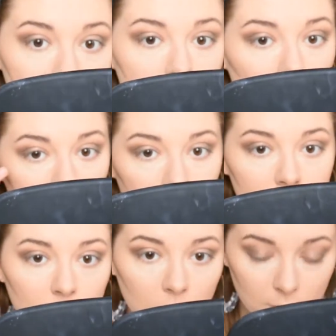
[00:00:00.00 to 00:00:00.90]
It turned it
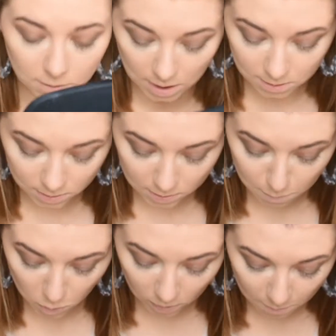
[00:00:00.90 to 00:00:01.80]
into a kind of
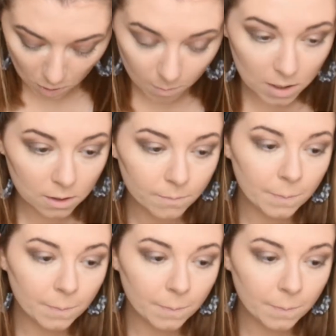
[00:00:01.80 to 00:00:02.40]
smoky moment.